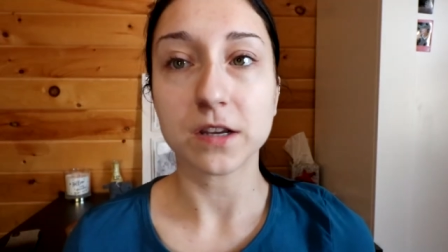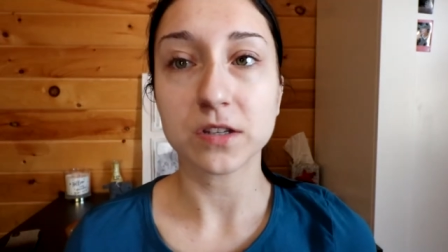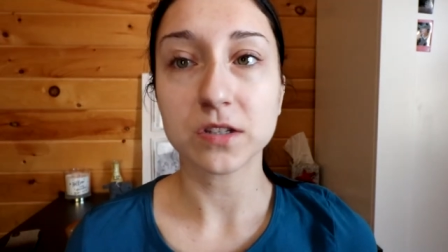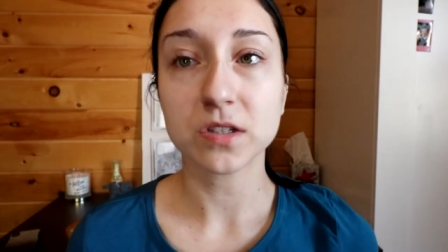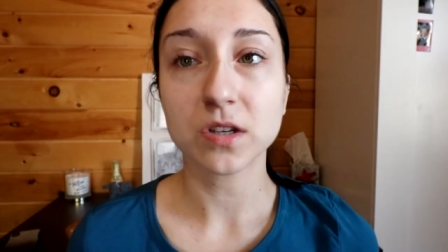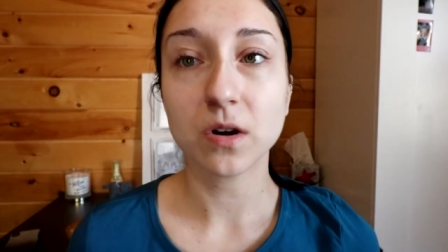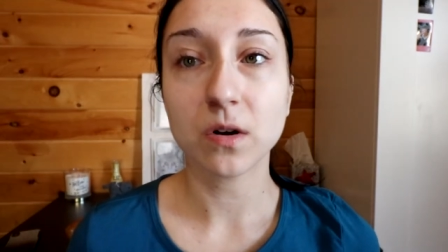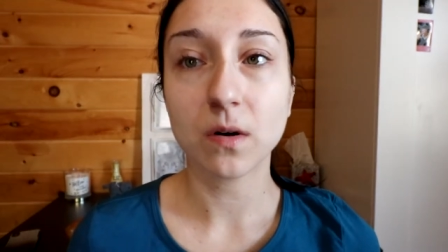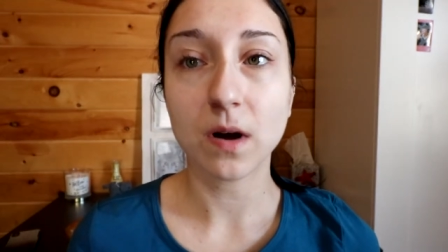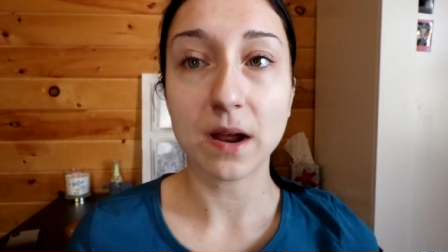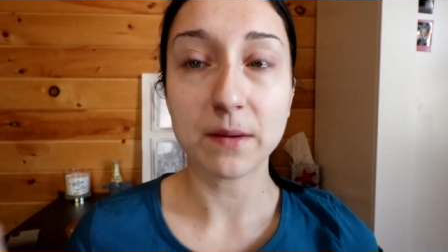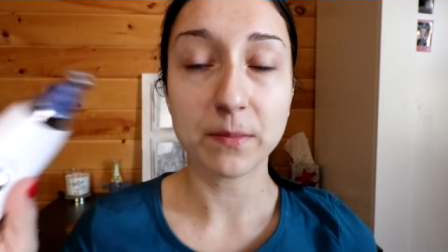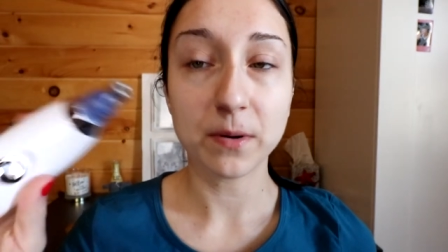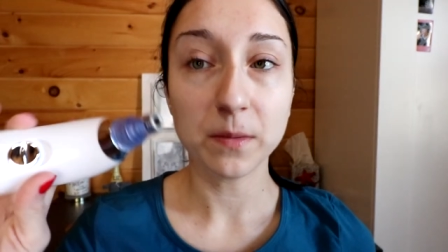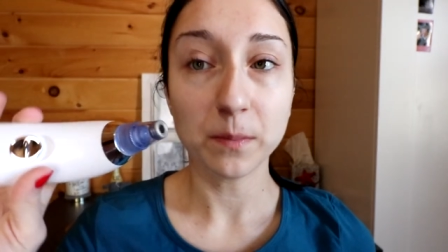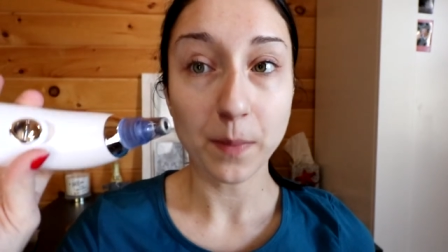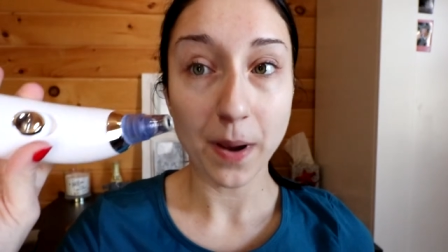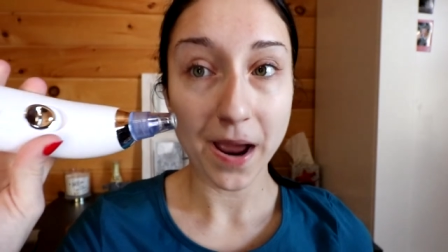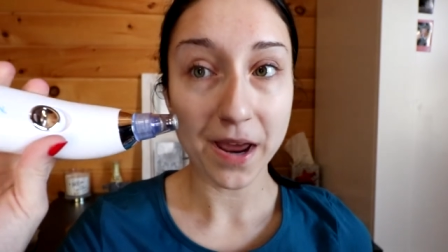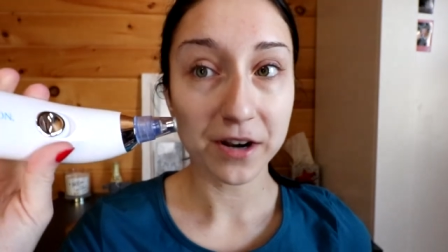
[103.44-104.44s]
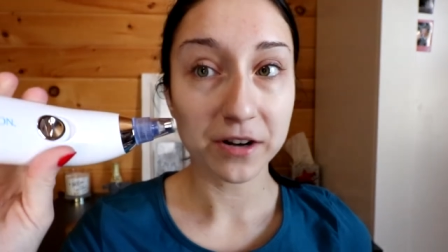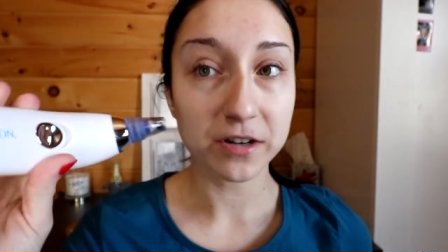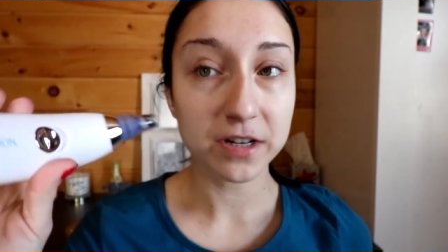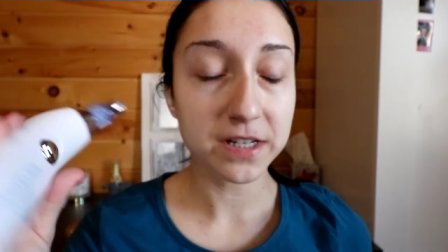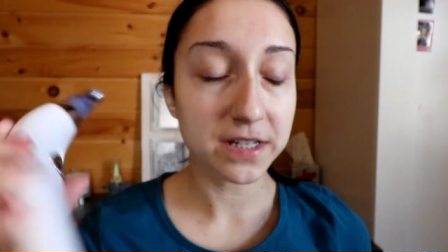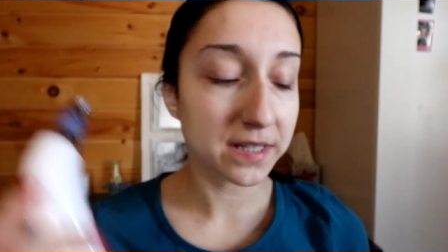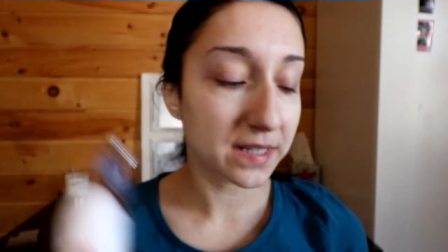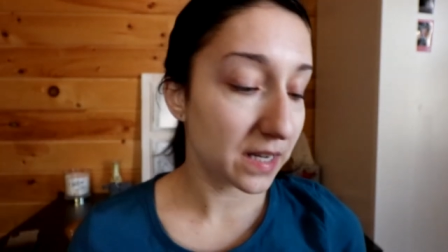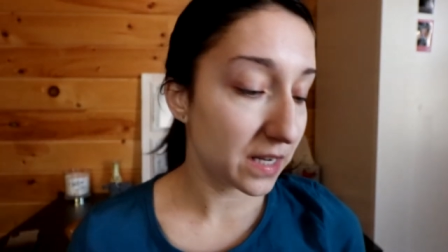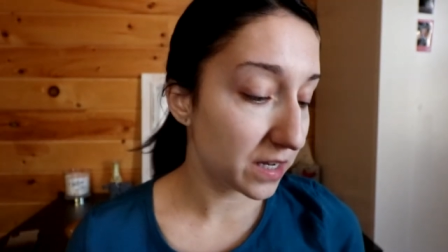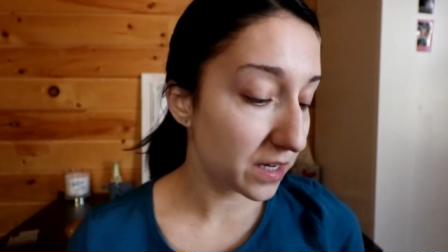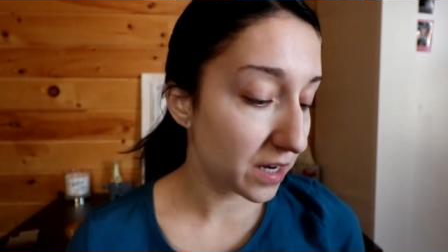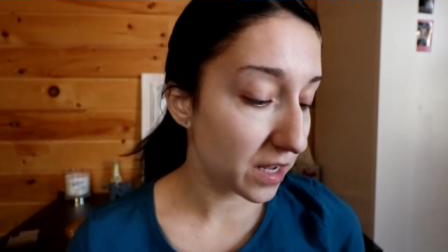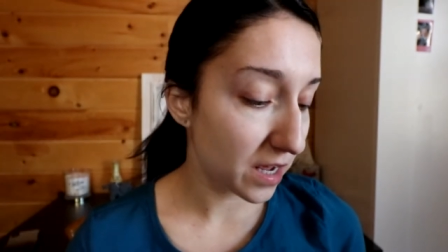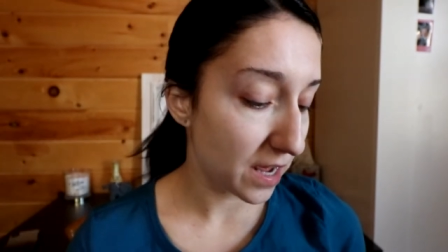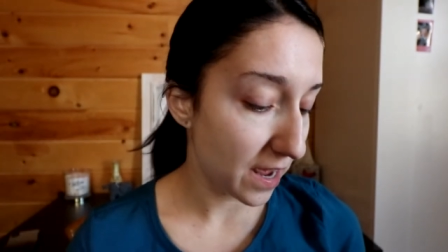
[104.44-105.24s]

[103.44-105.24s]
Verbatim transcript: so I put batteries in